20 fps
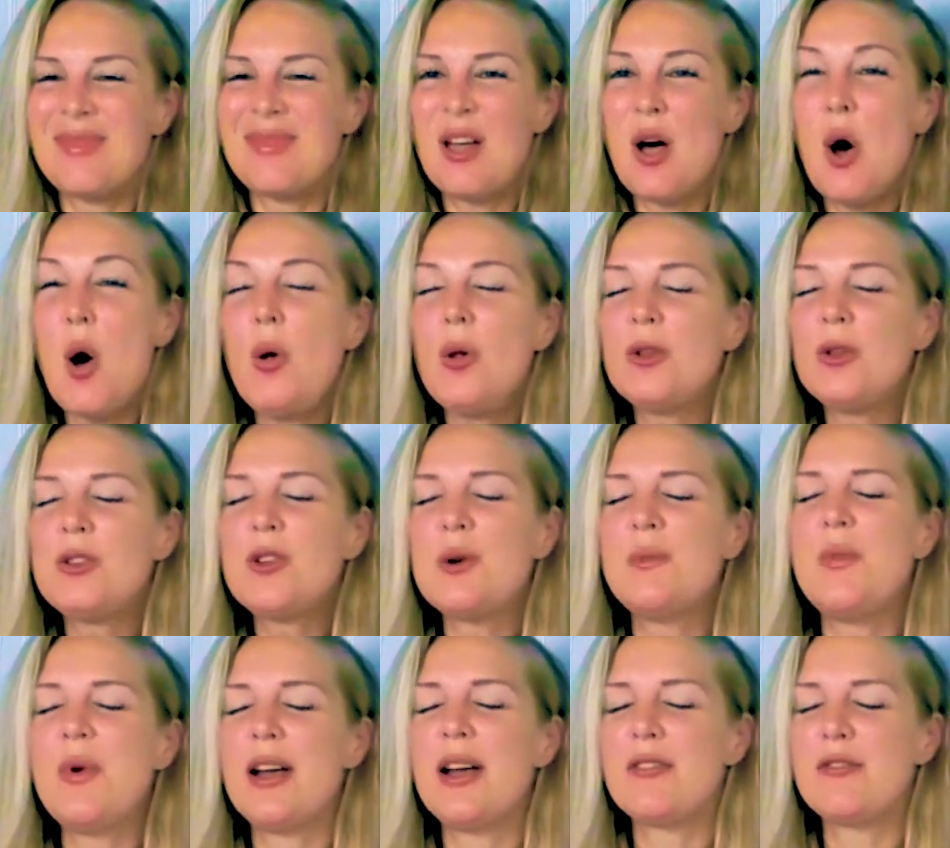Hold
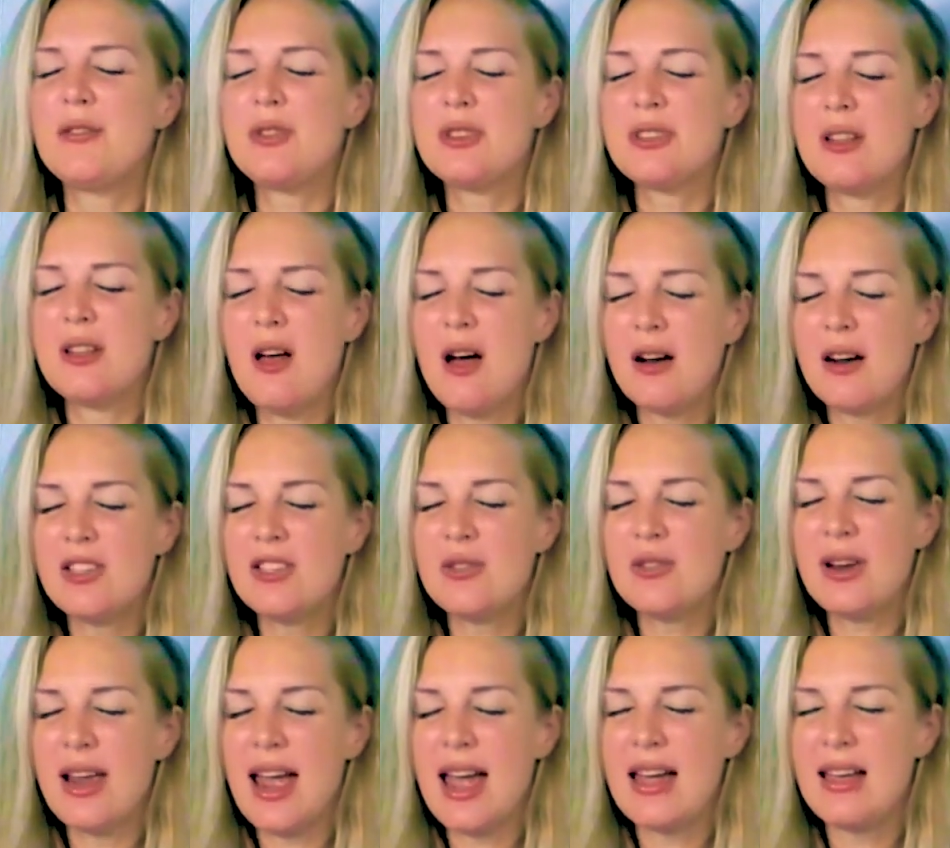your breath for as long as
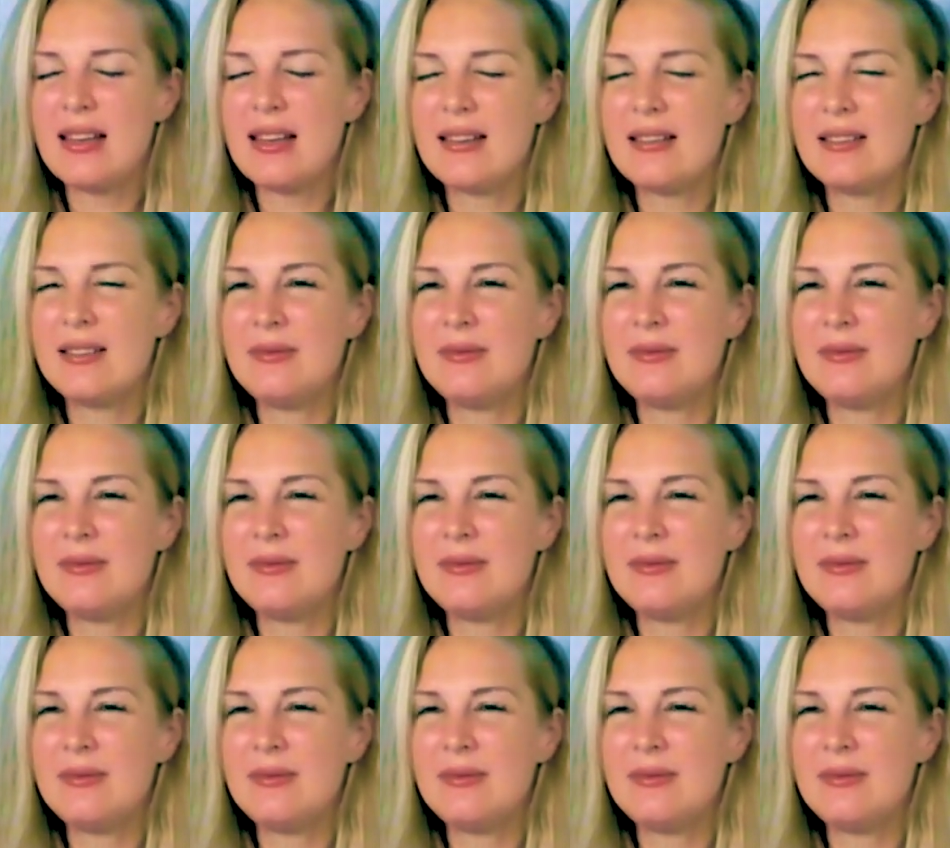you can.